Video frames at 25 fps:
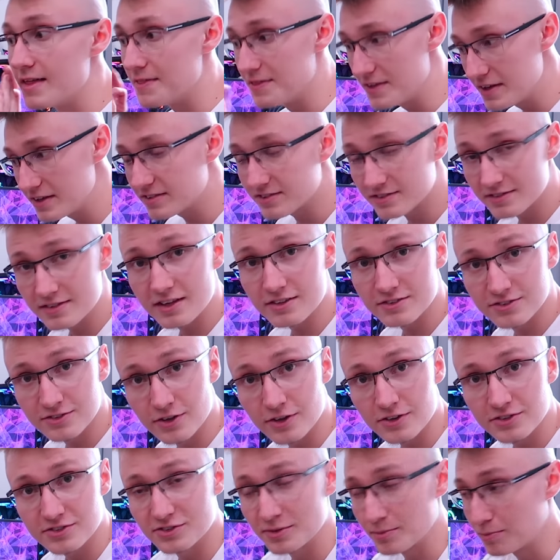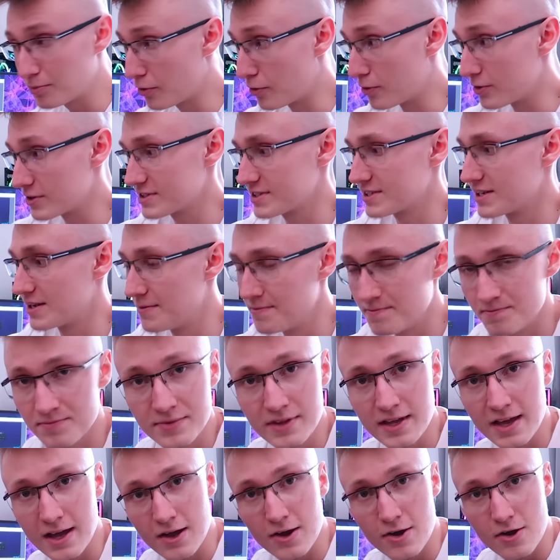This does not support
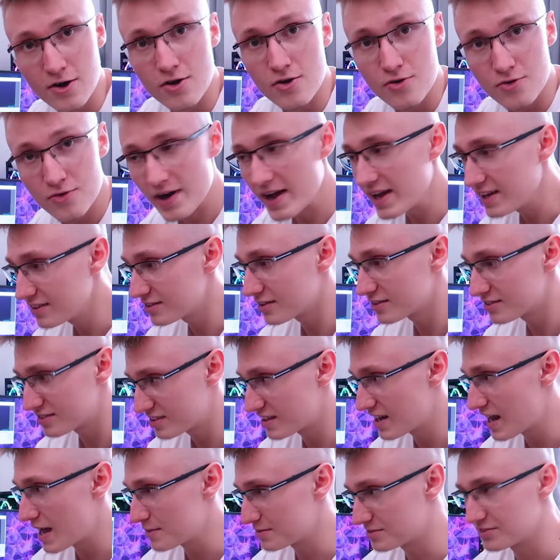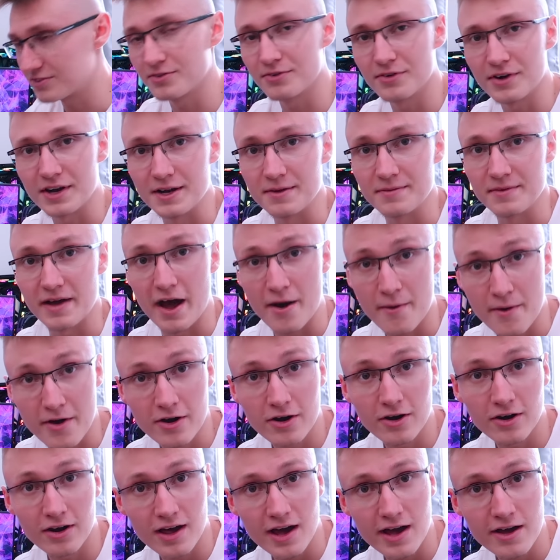Razer Synapse 3. I read
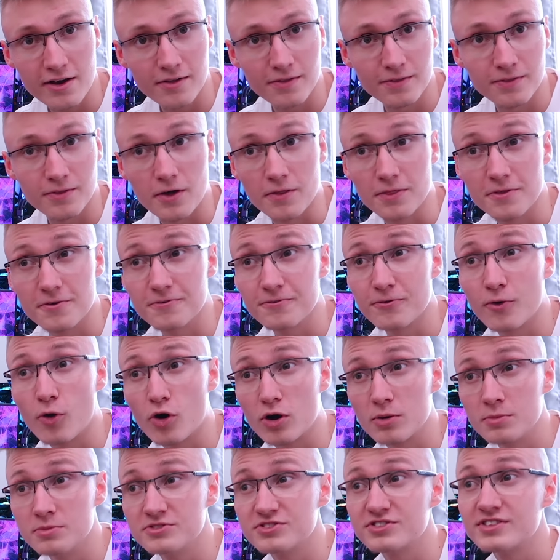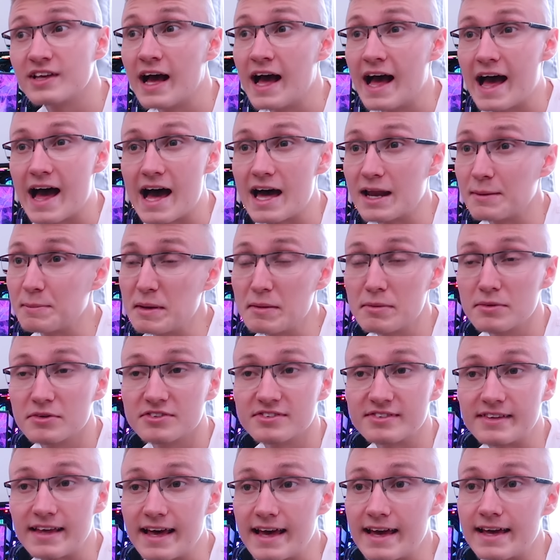online on, on the forums and people
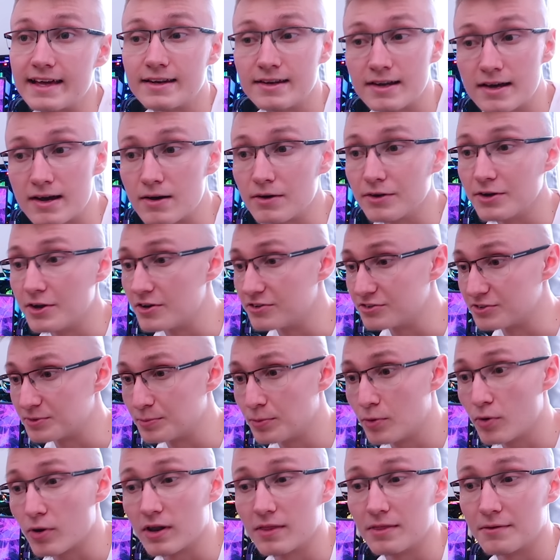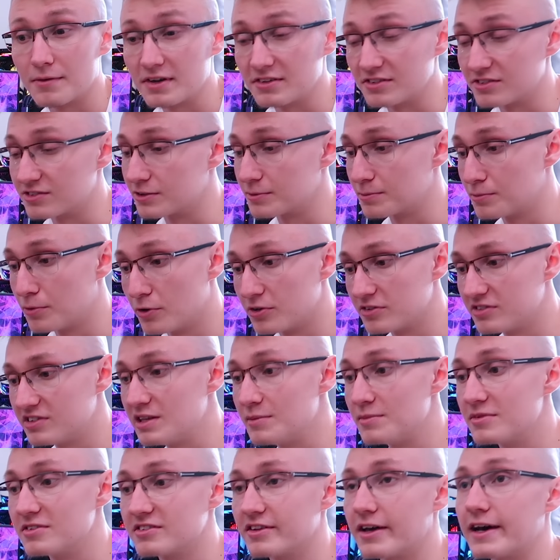say, no, no support. And the Razer support
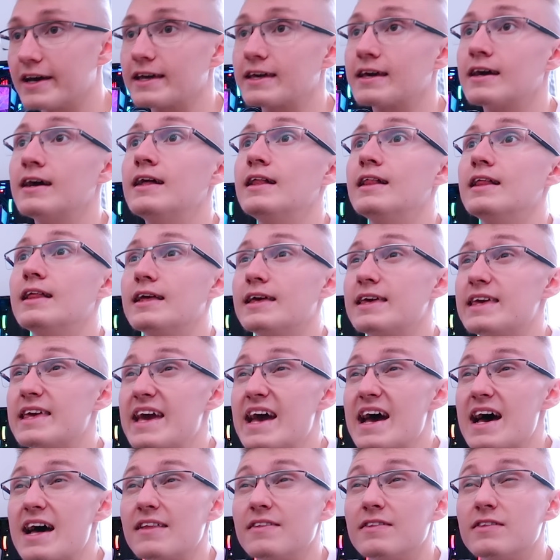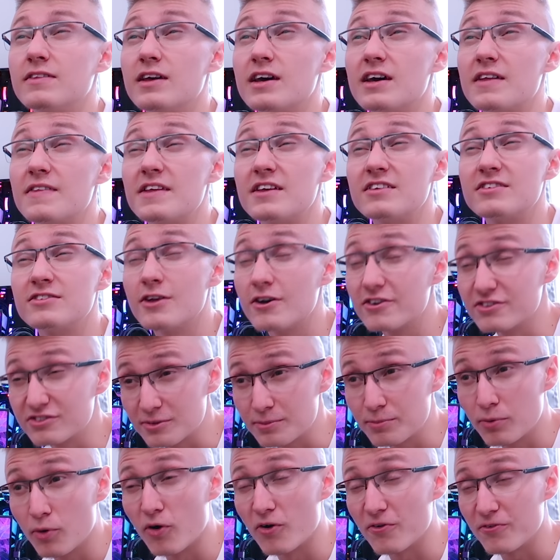team is like, yeah, uh, there's no
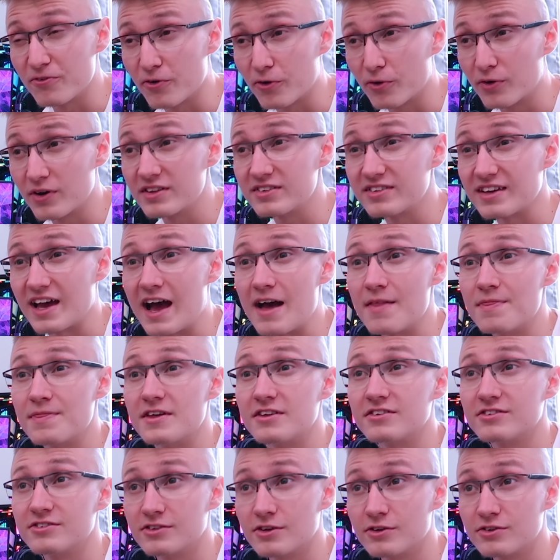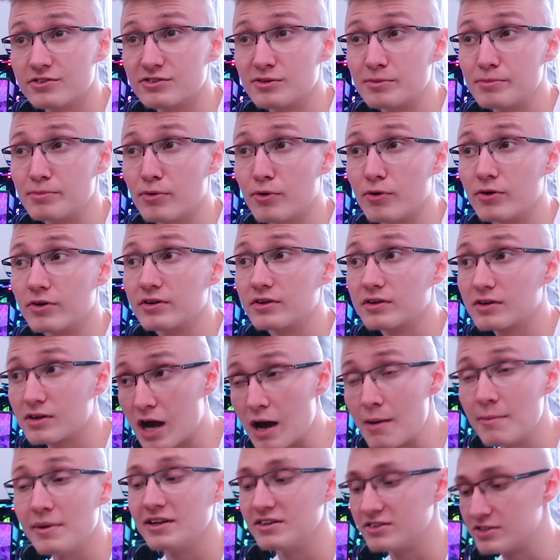support for it and there's no support
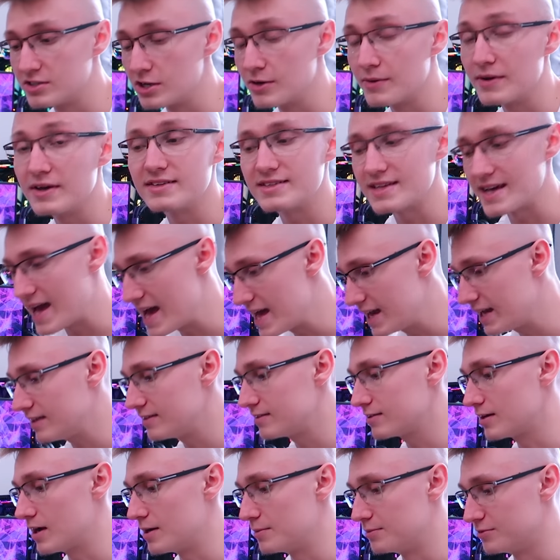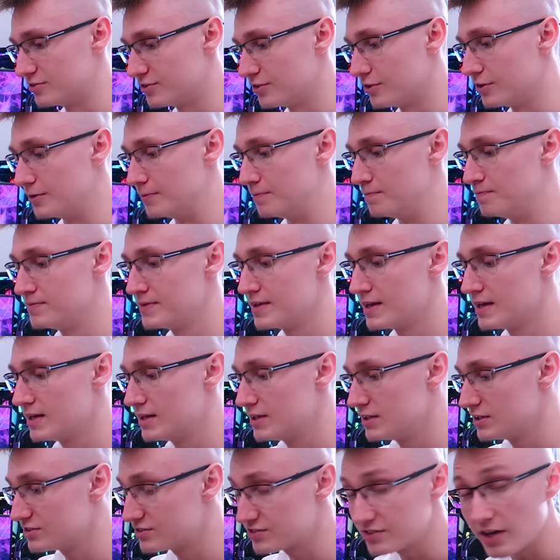coming to it anytime soon.
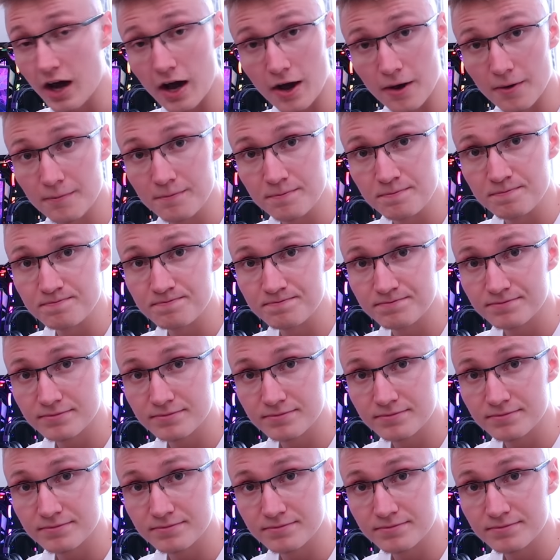So